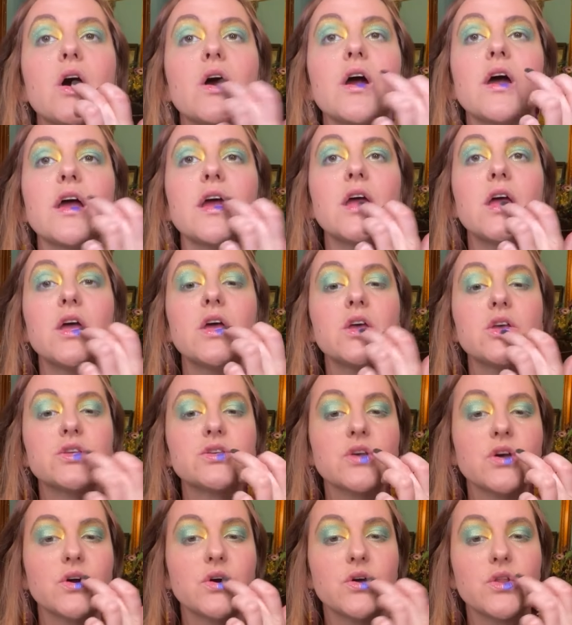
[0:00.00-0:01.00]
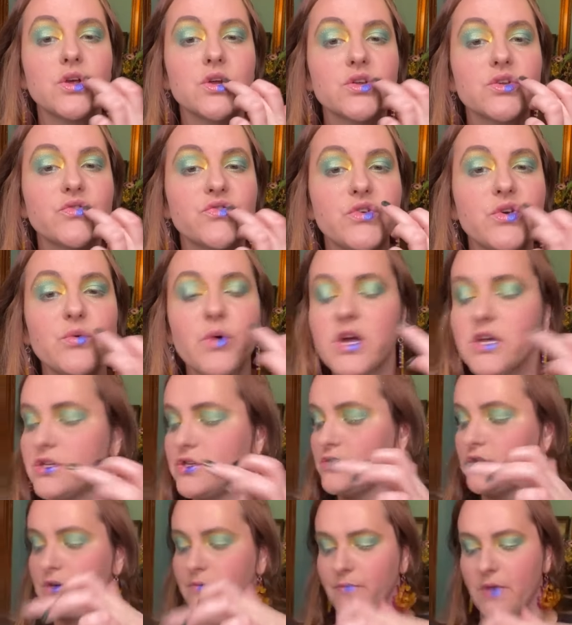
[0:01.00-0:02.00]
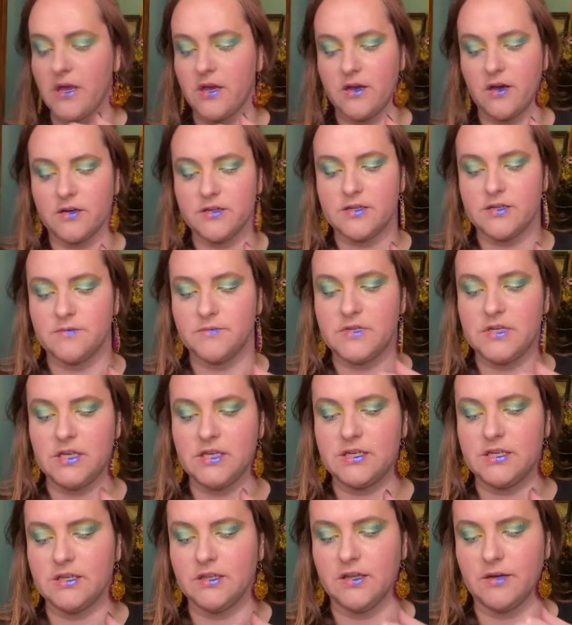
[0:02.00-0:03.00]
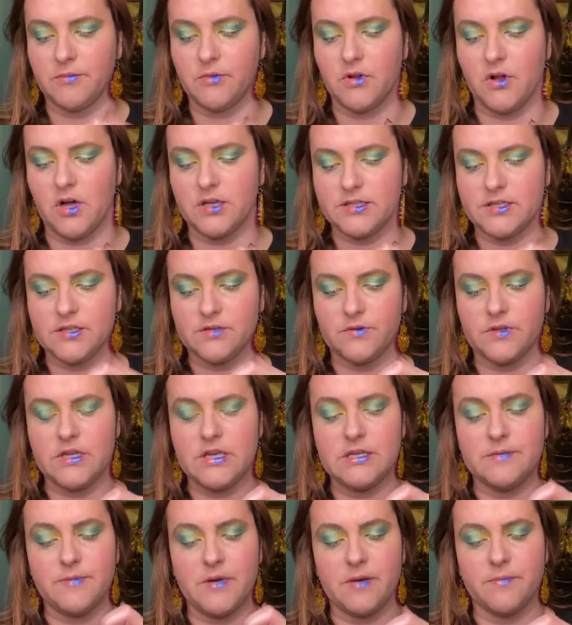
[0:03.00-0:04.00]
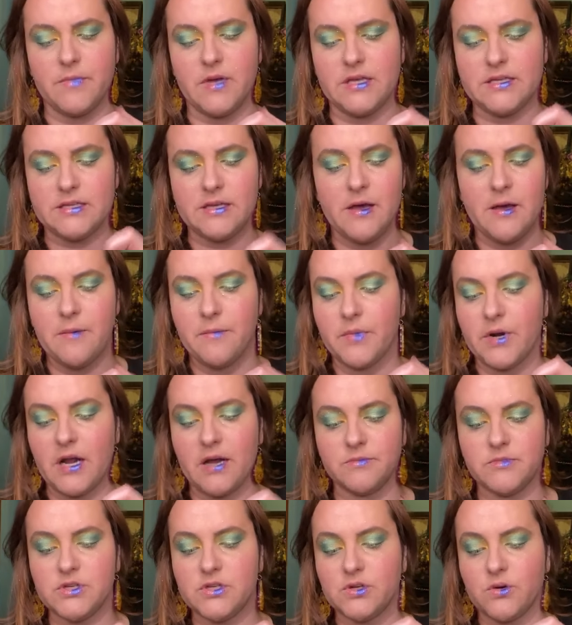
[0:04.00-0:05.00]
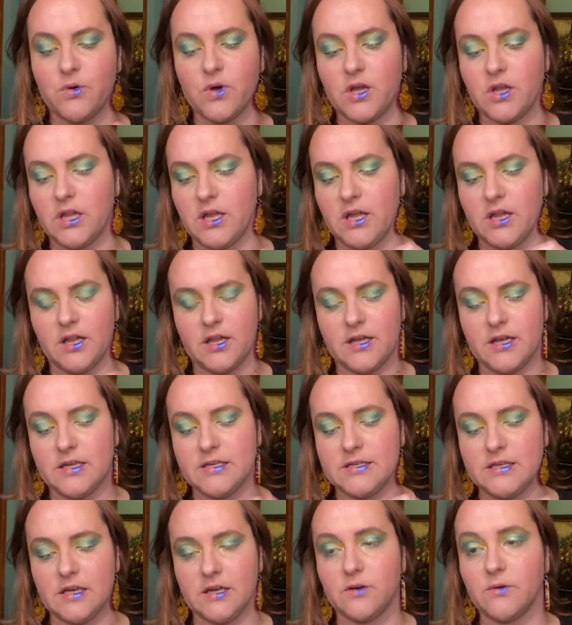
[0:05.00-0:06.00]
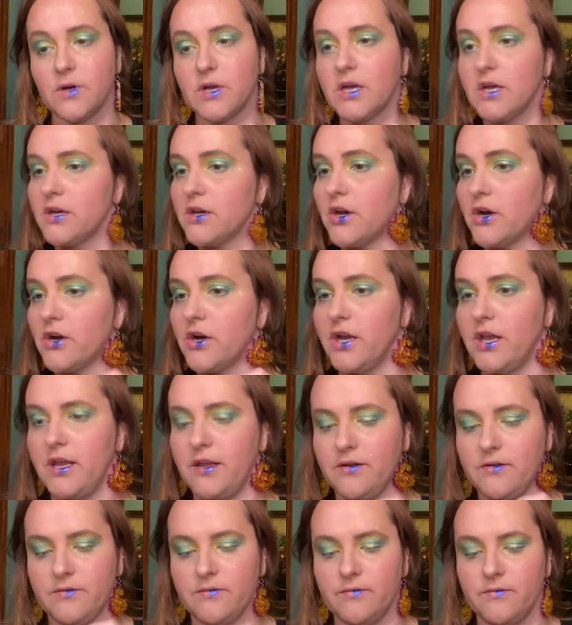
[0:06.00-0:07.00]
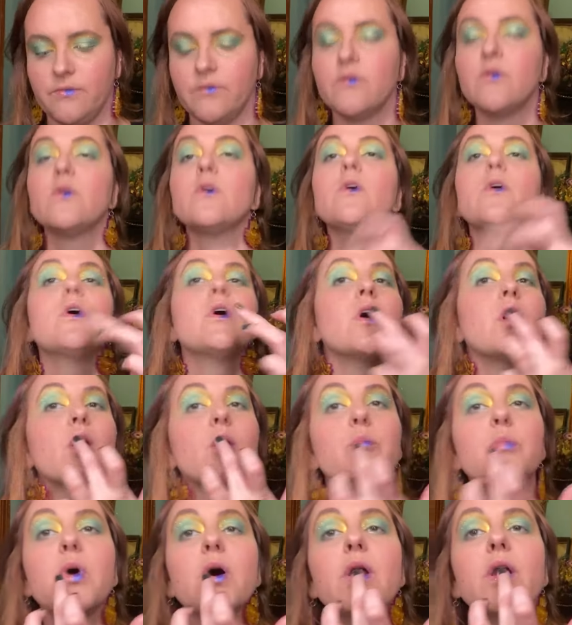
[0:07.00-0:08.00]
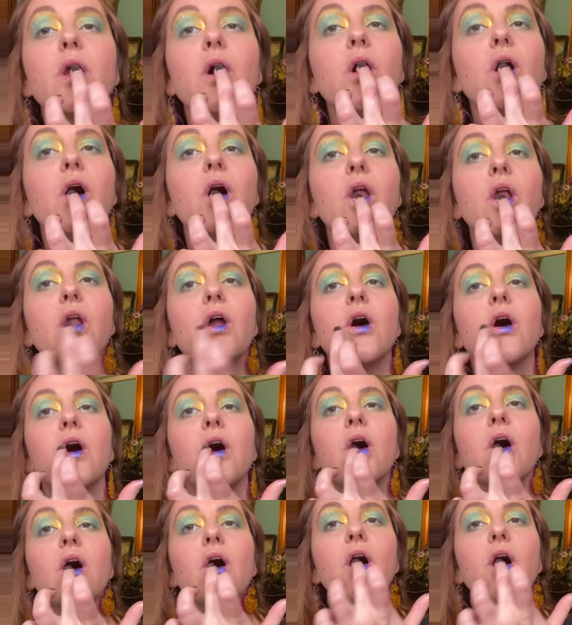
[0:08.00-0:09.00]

Okay, so there's a few ways you can make custom tinted lip glosses with these pigments, but I'm just quickly, like I said, quick and dirty, putting on,